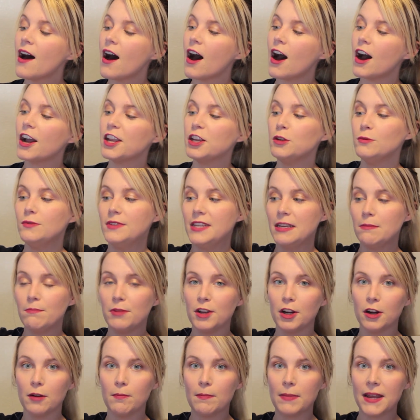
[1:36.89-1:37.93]
You dip
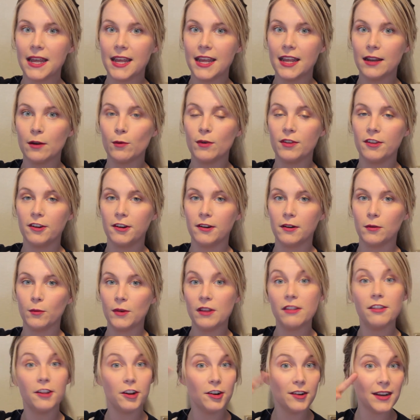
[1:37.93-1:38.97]
your pen with
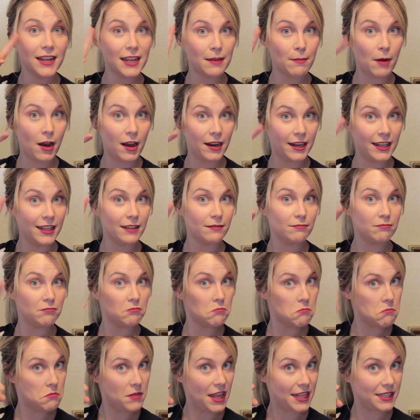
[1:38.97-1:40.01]
your nib on it,
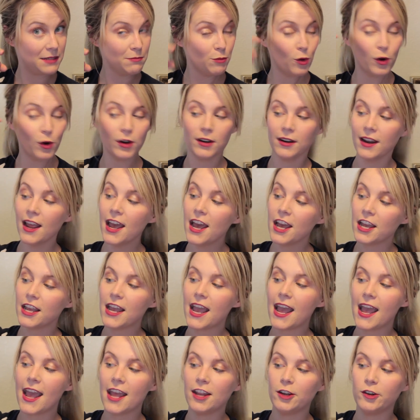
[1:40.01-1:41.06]
that's important,
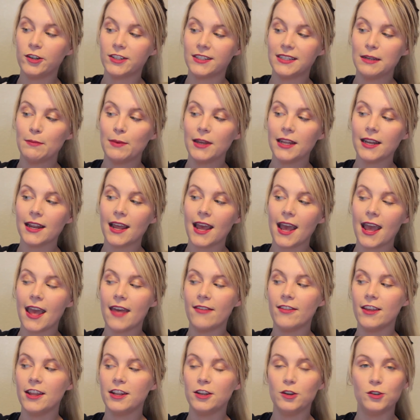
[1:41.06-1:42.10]
and you just dip it
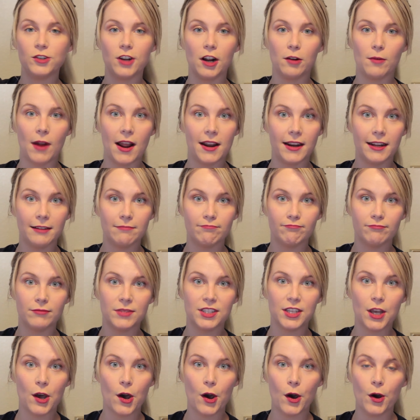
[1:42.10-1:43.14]
and then you start writing.
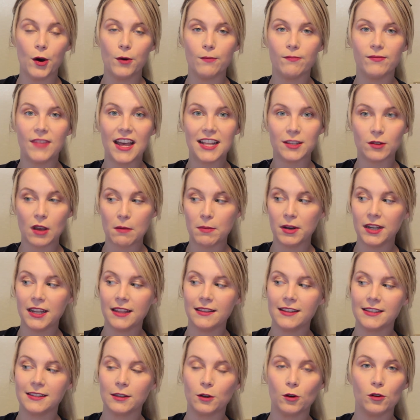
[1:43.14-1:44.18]
So that's why I put it in
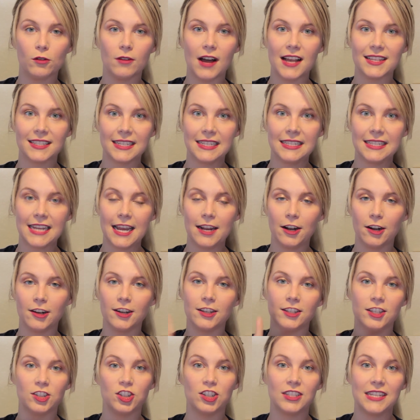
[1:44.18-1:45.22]
this little glass container,
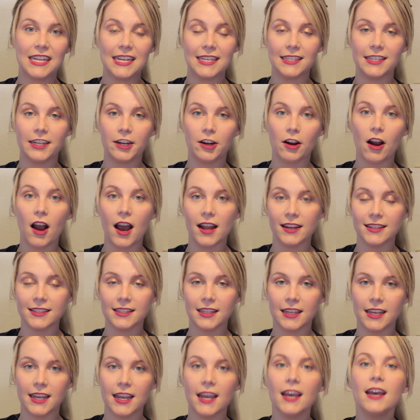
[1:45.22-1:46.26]
because it's just easier,
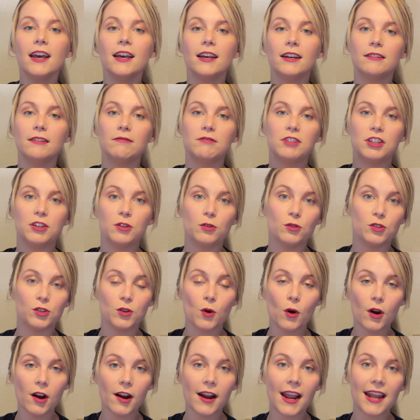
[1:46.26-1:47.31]
honestly, to
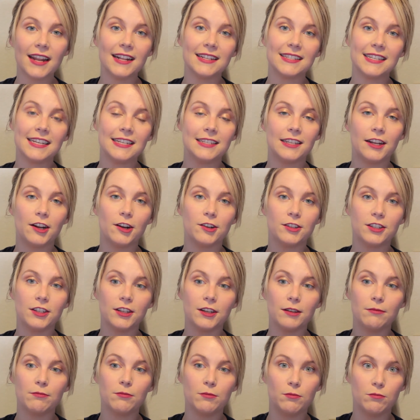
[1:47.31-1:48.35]
store, and it's easier
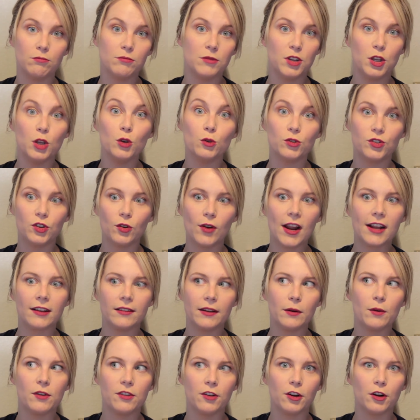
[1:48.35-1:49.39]
to use directly
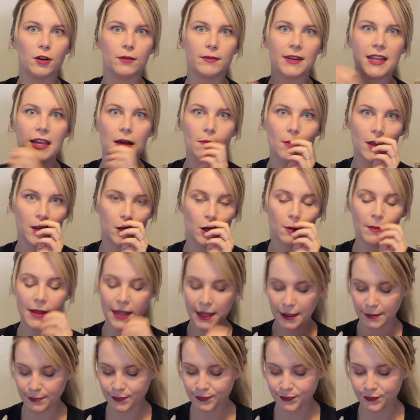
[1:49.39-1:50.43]
with your nib and your
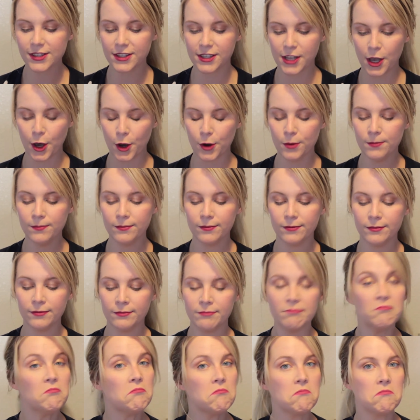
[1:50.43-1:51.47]
pen. So
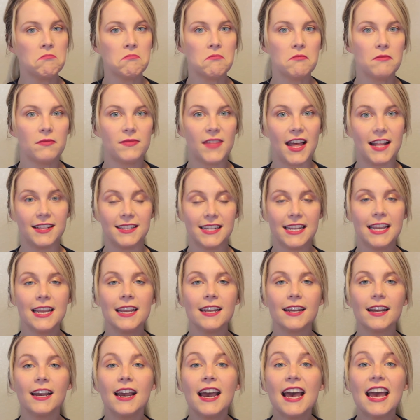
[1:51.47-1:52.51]
that's ink.
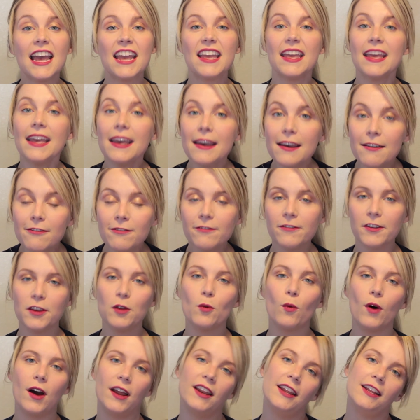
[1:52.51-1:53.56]
If you
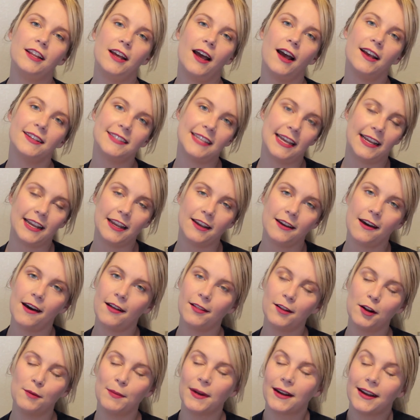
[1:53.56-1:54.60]
want a second
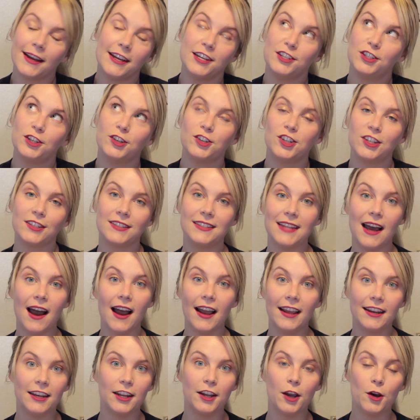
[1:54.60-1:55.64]
color because you're just
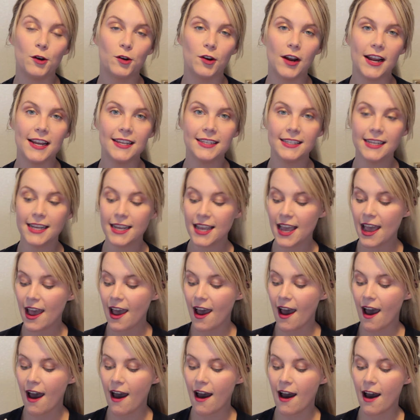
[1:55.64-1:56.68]
dying to go crazy,
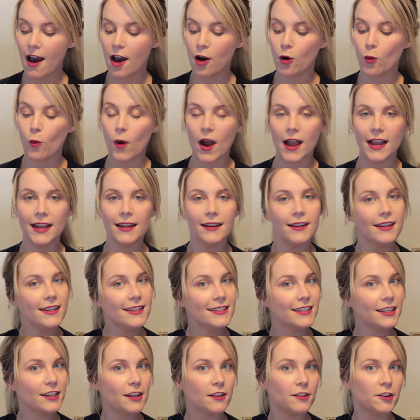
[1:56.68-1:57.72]
white
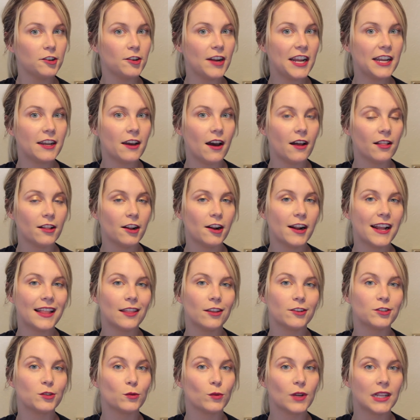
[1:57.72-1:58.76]
is another great color. It
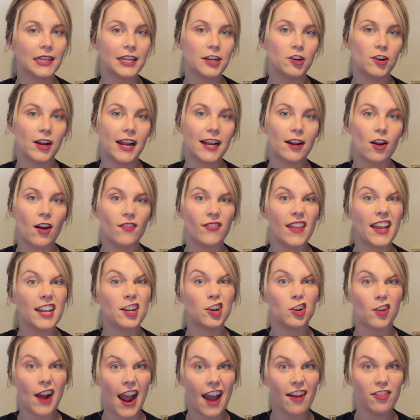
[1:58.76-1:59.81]
looks really great on like
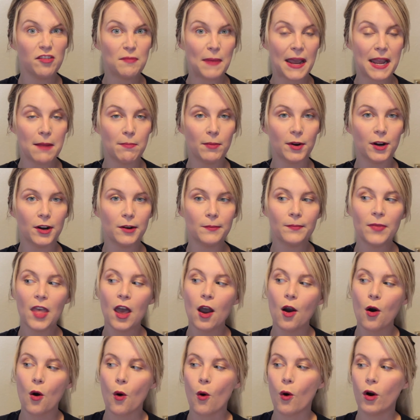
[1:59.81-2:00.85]
craft paper,
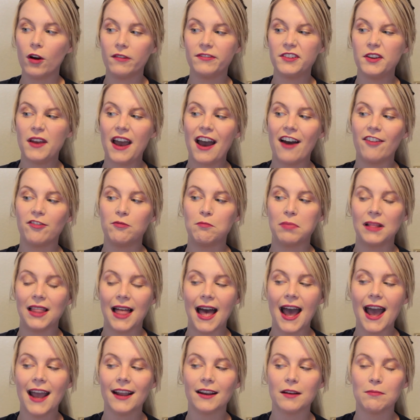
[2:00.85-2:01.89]
or if you have
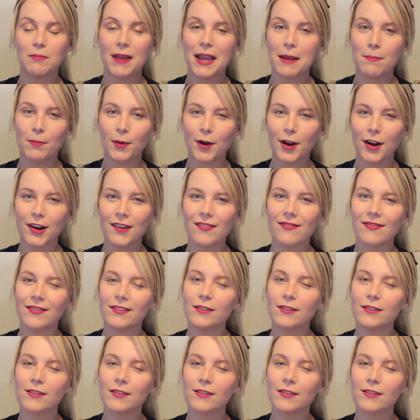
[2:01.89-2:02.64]
black paper.